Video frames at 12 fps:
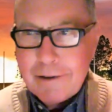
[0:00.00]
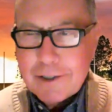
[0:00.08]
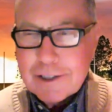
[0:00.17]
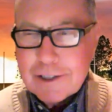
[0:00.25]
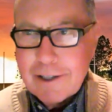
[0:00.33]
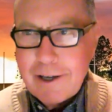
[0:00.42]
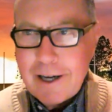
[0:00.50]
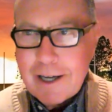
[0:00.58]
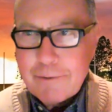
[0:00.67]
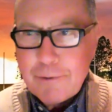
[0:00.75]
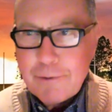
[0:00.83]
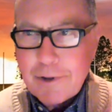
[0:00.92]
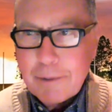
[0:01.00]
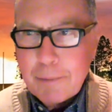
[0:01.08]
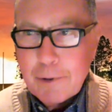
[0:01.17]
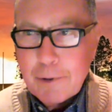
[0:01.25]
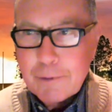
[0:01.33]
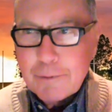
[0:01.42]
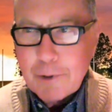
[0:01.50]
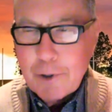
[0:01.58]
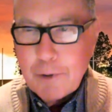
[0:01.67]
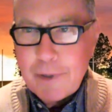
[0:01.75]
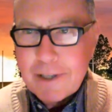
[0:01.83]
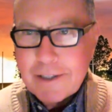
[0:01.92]
slot for the bolt
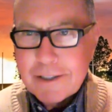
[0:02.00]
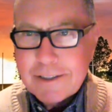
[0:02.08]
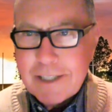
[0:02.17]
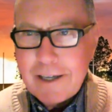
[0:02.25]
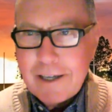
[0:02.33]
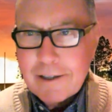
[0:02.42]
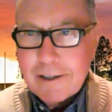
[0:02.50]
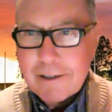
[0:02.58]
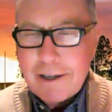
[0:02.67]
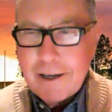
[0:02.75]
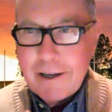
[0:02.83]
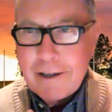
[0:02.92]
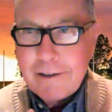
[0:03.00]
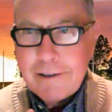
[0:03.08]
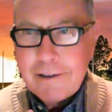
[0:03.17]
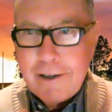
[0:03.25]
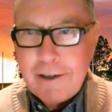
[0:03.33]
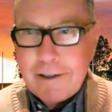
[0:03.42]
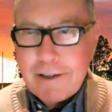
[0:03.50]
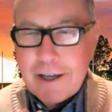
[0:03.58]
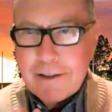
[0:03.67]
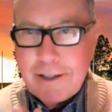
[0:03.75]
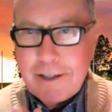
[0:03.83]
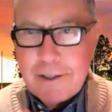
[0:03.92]
rope on the sail, and now
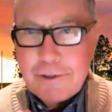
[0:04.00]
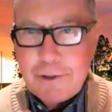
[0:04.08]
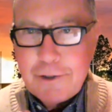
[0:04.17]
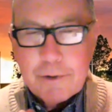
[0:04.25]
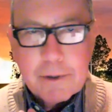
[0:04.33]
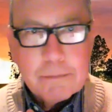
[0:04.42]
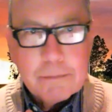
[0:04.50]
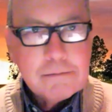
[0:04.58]
they need 2 of them.